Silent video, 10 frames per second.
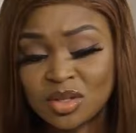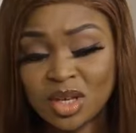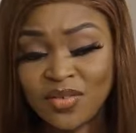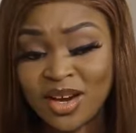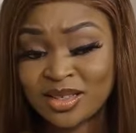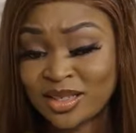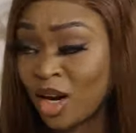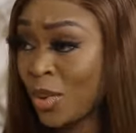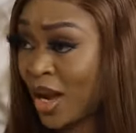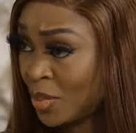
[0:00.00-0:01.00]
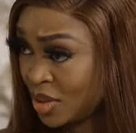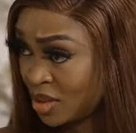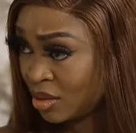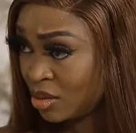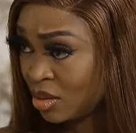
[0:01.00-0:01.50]
just to give her a startup
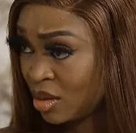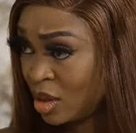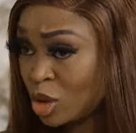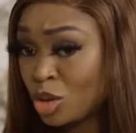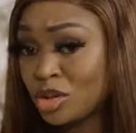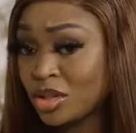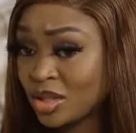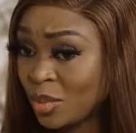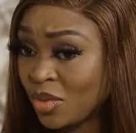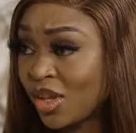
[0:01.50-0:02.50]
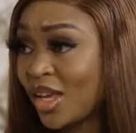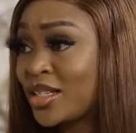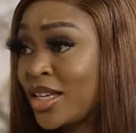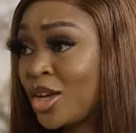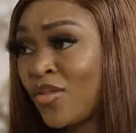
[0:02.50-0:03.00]
capital to do something
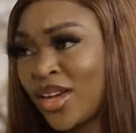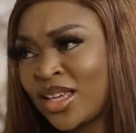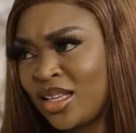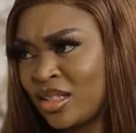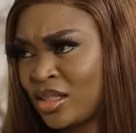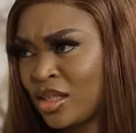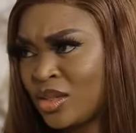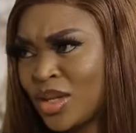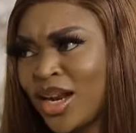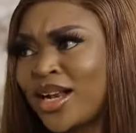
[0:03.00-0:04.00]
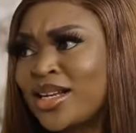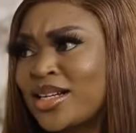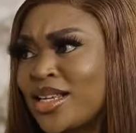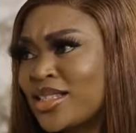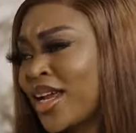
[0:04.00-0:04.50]
and take care of her kids so that at
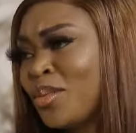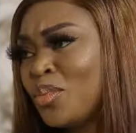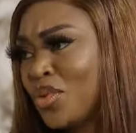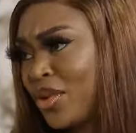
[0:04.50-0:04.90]
least I can